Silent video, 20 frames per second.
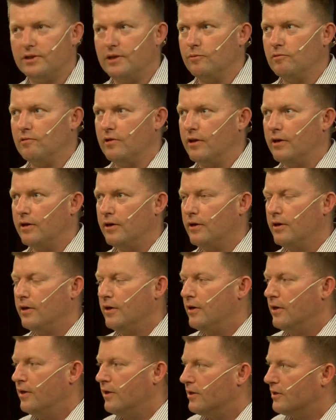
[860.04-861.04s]
team or whatever.
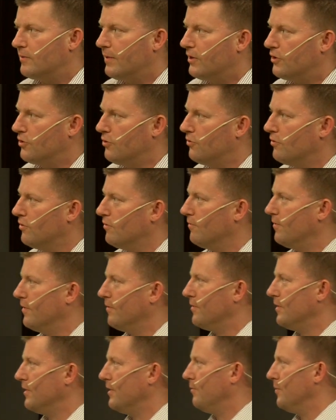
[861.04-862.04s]
There's about
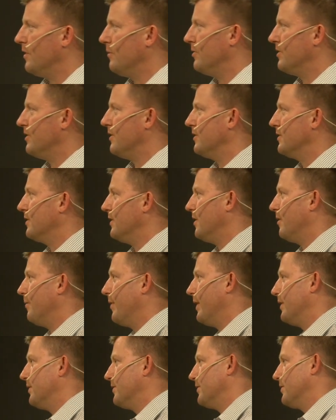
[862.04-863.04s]
250 BBC senior
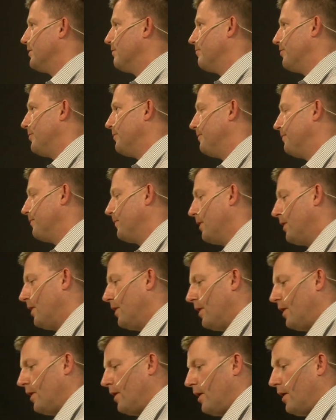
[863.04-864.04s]
managers in the room.
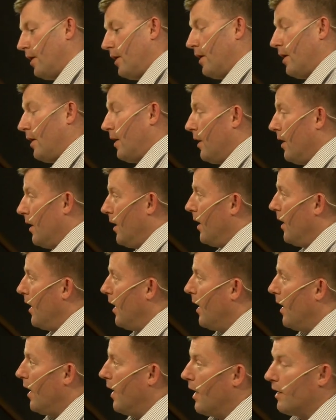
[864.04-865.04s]

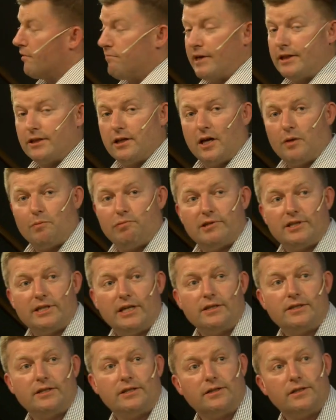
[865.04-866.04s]
And Greg Dyke
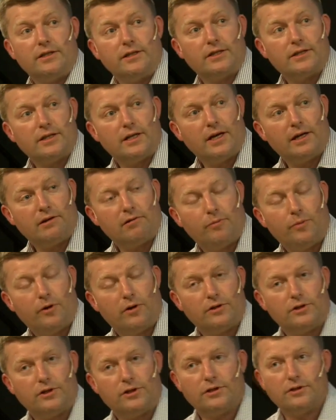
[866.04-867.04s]
presented this
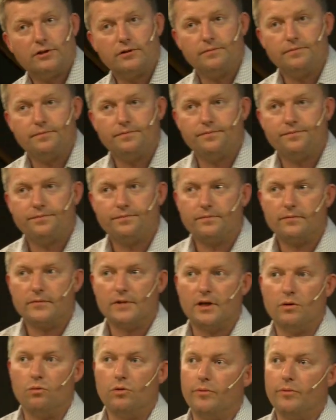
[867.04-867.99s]
anthropologist, a